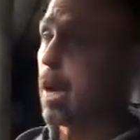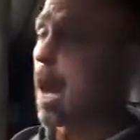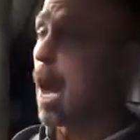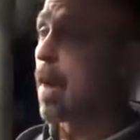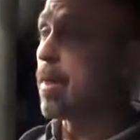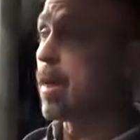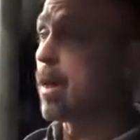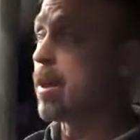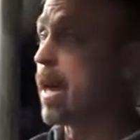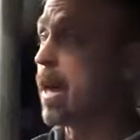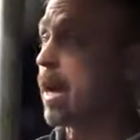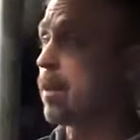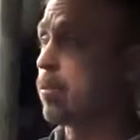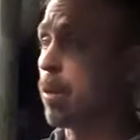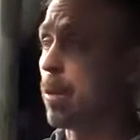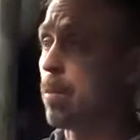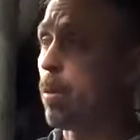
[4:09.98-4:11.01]
And then they
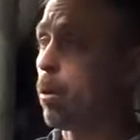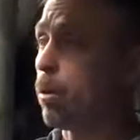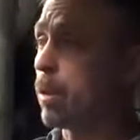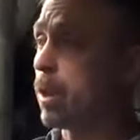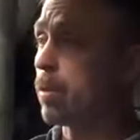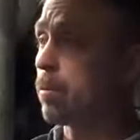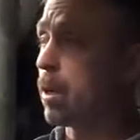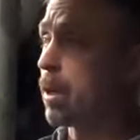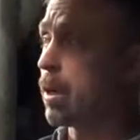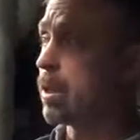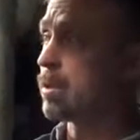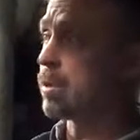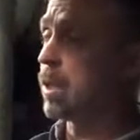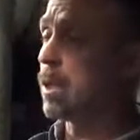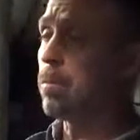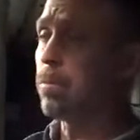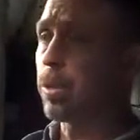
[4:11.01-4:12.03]
could remotely run the
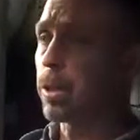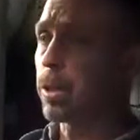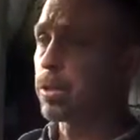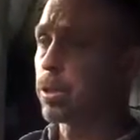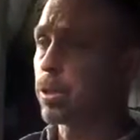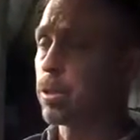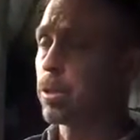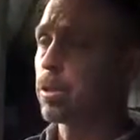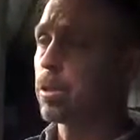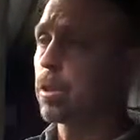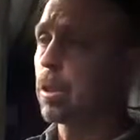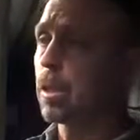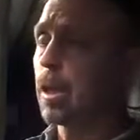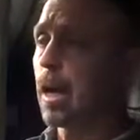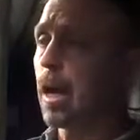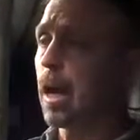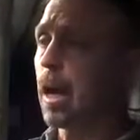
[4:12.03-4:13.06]
steam pressure
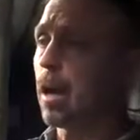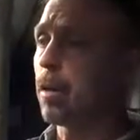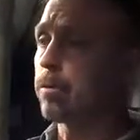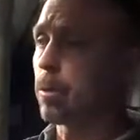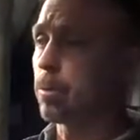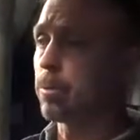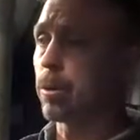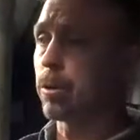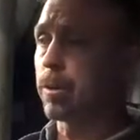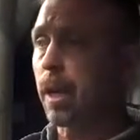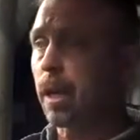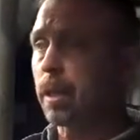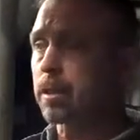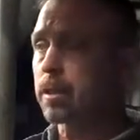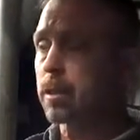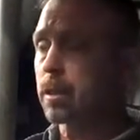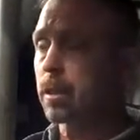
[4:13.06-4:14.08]
from their
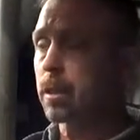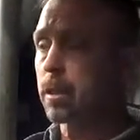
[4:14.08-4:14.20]
desk,